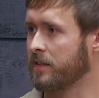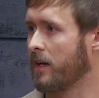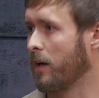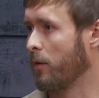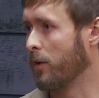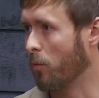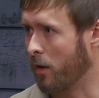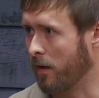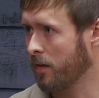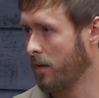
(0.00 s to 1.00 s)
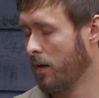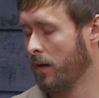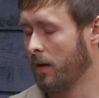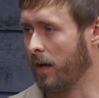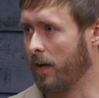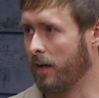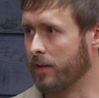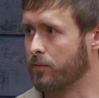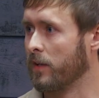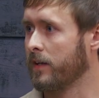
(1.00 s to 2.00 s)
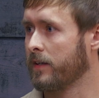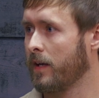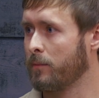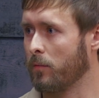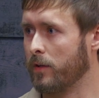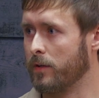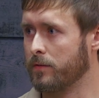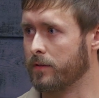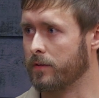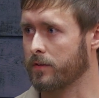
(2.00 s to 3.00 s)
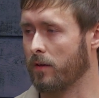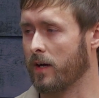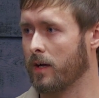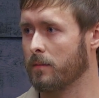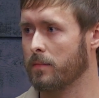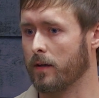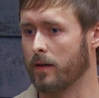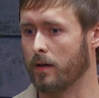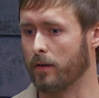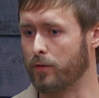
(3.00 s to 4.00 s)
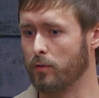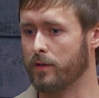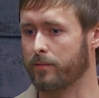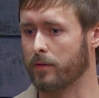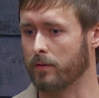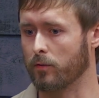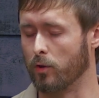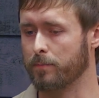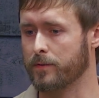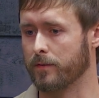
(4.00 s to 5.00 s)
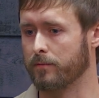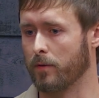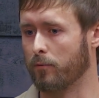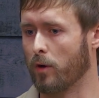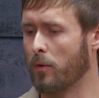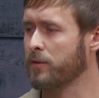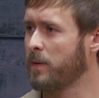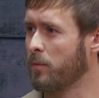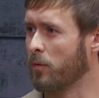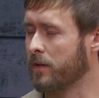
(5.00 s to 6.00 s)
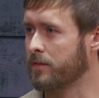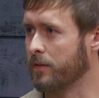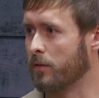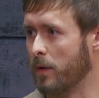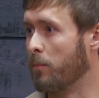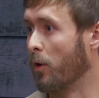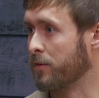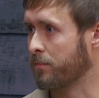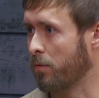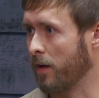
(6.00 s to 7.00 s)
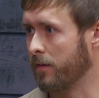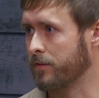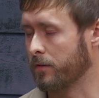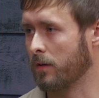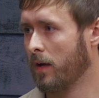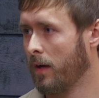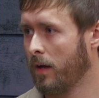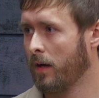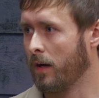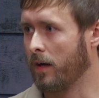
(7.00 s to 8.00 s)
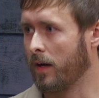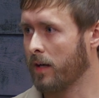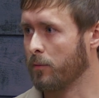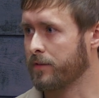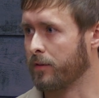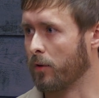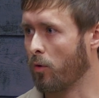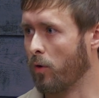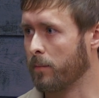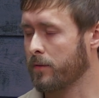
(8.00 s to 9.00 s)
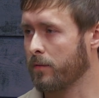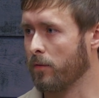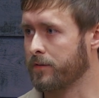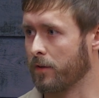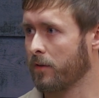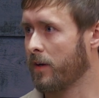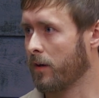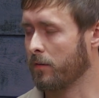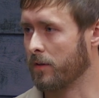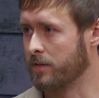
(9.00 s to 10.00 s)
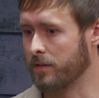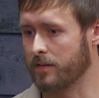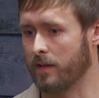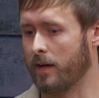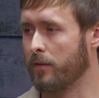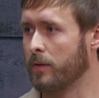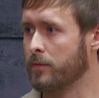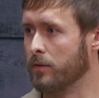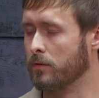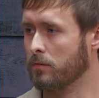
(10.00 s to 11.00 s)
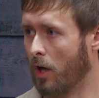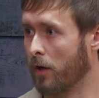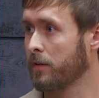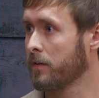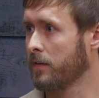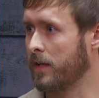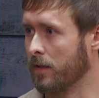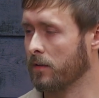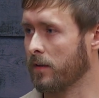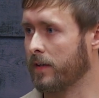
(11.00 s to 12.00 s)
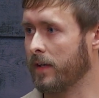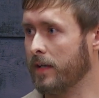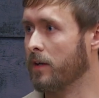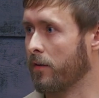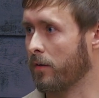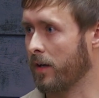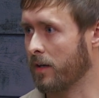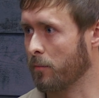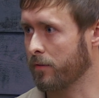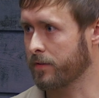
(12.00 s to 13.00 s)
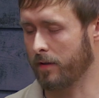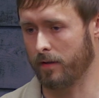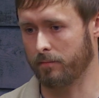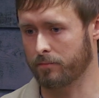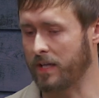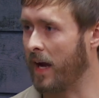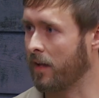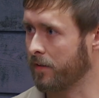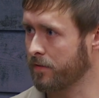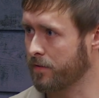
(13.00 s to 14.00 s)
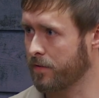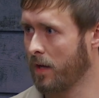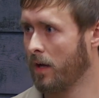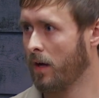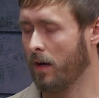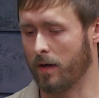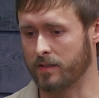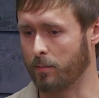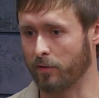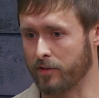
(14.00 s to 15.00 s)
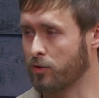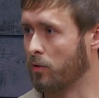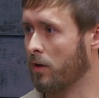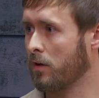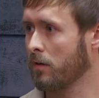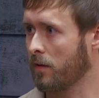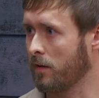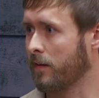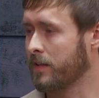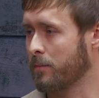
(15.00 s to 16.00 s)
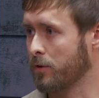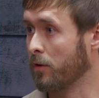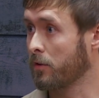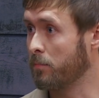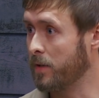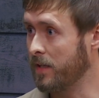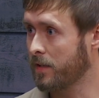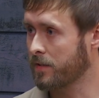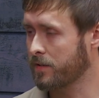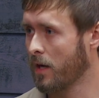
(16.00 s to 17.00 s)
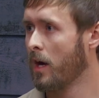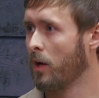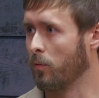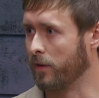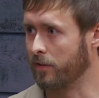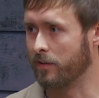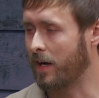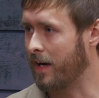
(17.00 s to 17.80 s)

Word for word: and carry away. And it's really a name that we use to describe uh, a few different groups of, of, what most people would consider to be birds of prey. These are uh, animals that are equipped with certain characteristics that allow them to hunt, kill, and eat other animals. Uh, talons, uh, typically strong, a lot of times hooked beaks, really good